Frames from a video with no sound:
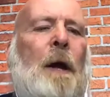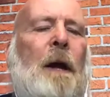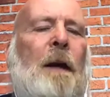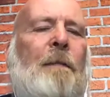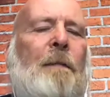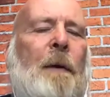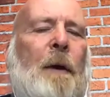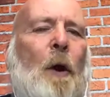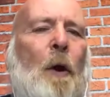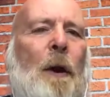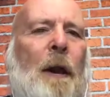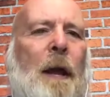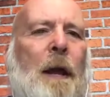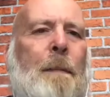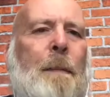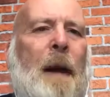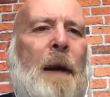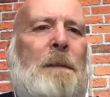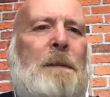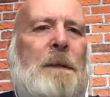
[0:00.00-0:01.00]
if we got an
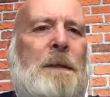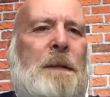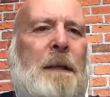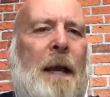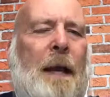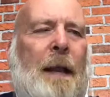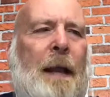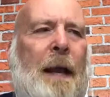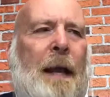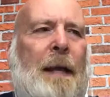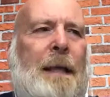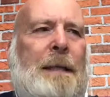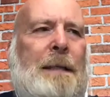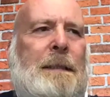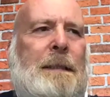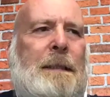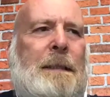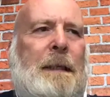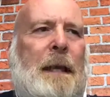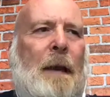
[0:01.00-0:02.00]
email to say that,
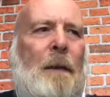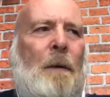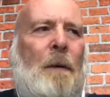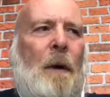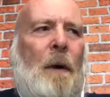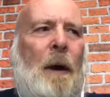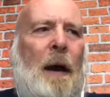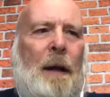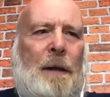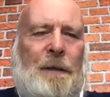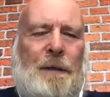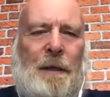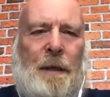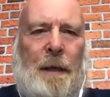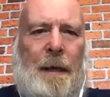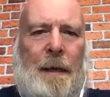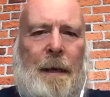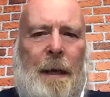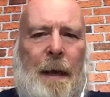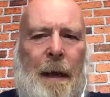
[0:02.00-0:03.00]
is to say, well,
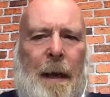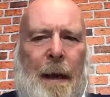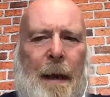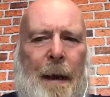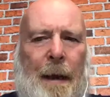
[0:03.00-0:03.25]
actually,